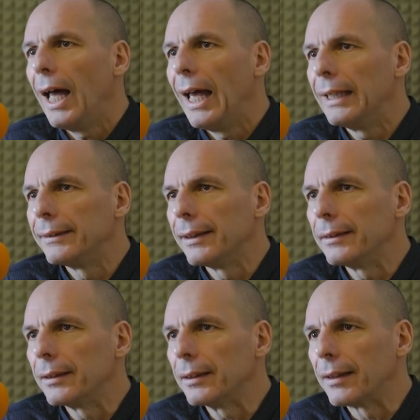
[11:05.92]
And
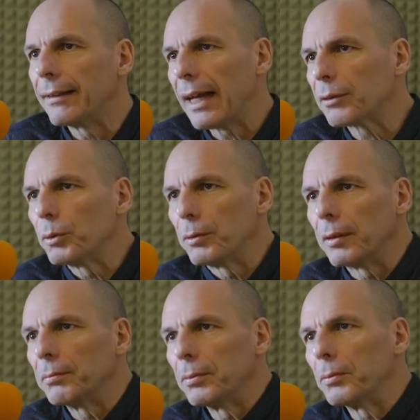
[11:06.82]
that
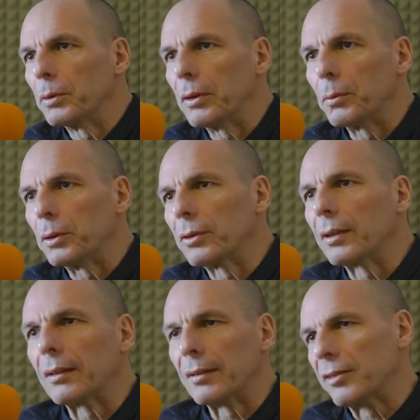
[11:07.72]
would
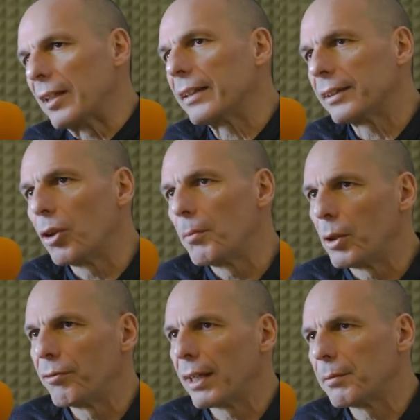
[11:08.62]
start a
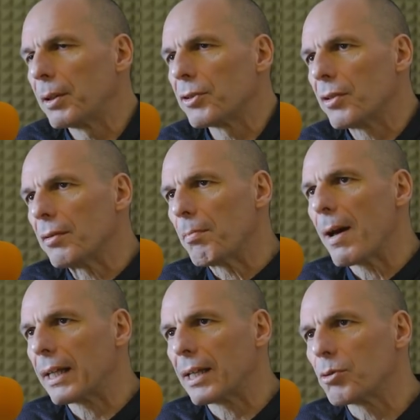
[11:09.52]
domino effect because the
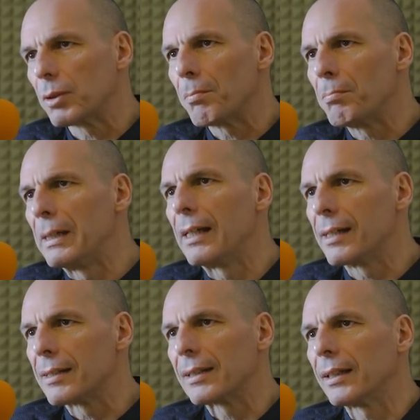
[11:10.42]
markets could
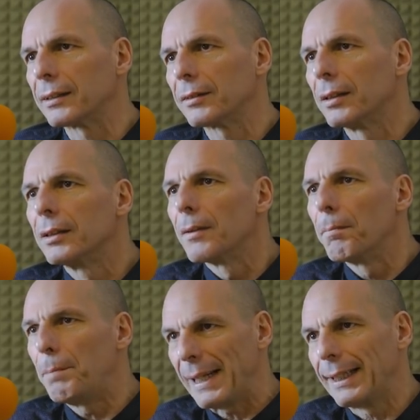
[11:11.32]
immediately start
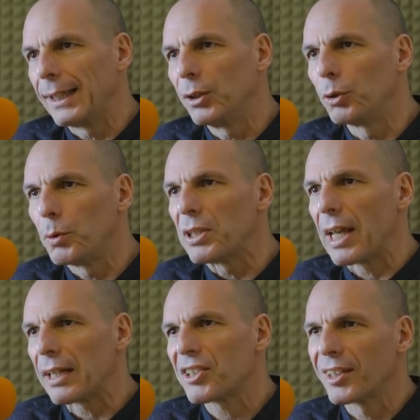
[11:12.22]
betting on who is
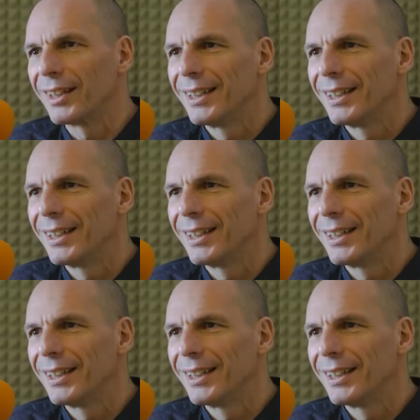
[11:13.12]
next.